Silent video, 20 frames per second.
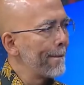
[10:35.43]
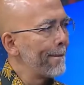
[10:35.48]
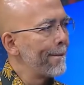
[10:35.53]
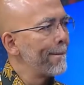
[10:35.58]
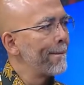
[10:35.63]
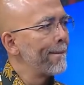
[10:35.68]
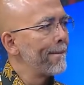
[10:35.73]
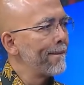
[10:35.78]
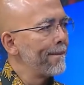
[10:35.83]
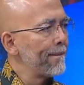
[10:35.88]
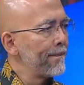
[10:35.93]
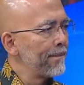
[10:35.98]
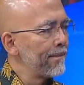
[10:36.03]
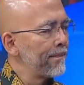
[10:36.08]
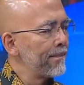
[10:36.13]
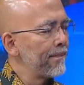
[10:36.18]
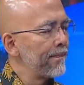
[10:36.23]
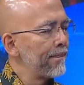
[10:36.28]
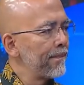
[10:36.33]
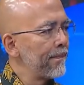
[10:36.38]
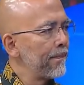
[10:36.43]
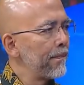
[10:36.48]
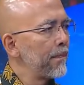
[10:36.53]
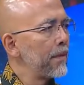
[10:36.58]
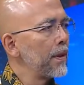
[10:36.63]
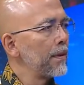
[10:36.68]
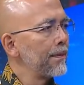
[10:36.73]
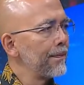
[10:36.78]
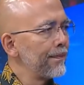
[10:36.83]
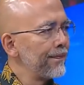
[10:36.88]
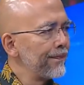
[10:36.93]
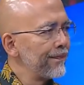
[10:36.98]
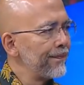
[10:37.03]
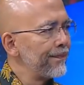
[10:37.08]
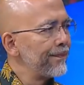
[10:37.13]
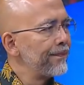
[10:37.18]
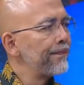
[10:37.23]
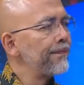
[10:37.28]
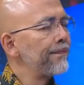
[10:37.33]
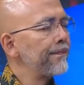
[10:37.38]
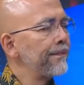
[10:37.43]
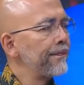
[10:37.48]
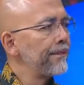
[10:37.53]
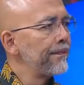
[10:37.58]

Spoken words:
are, you know, nearing towards that